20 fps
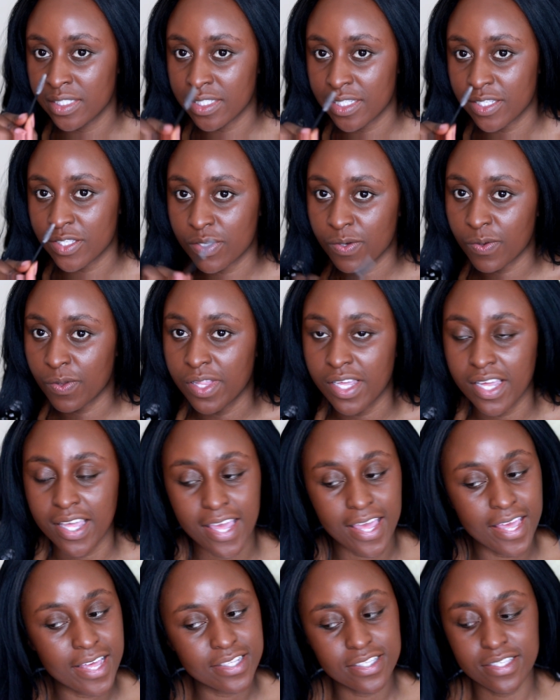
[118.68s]
It's not the
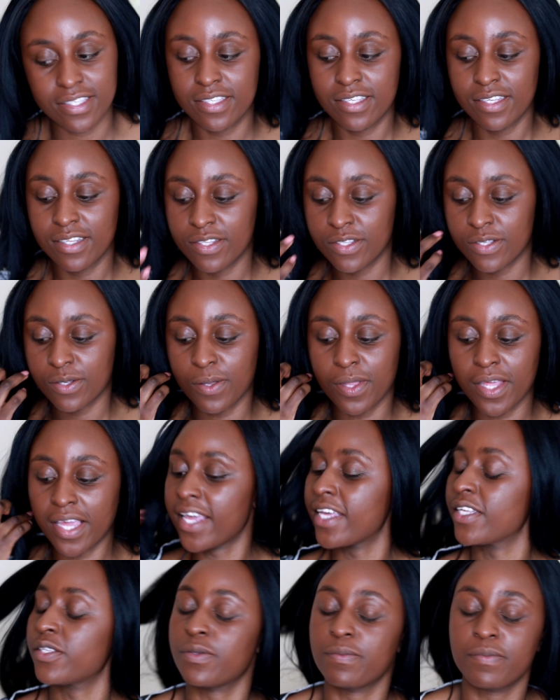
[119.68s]
case. It's not the
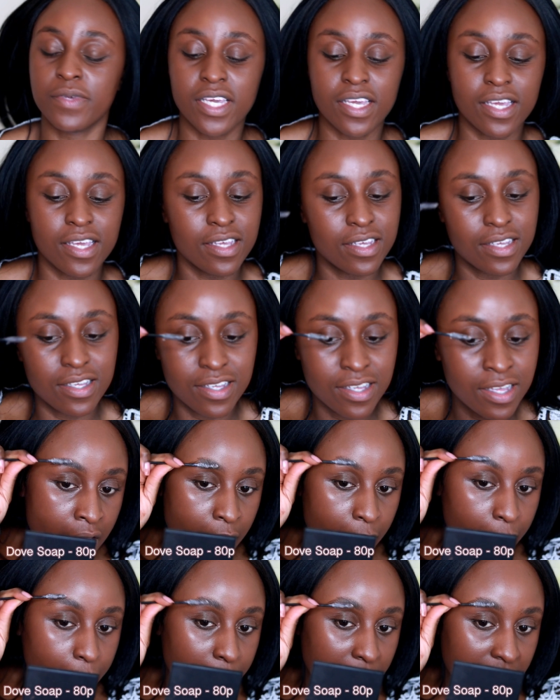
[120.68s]
case with me.
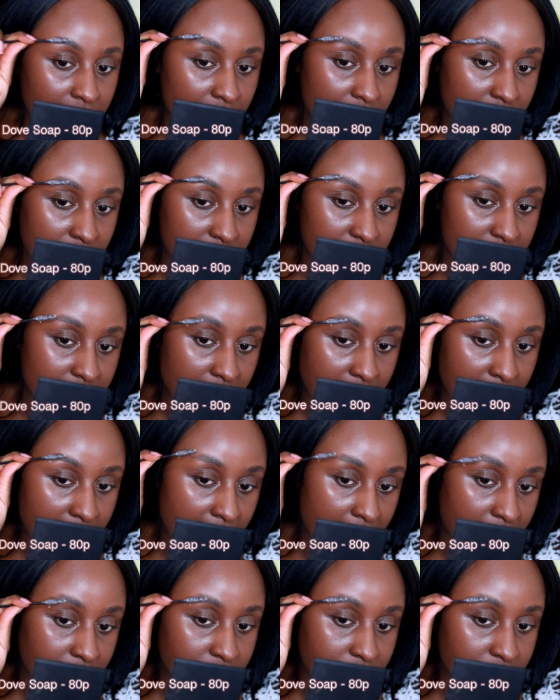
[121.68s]
But this year I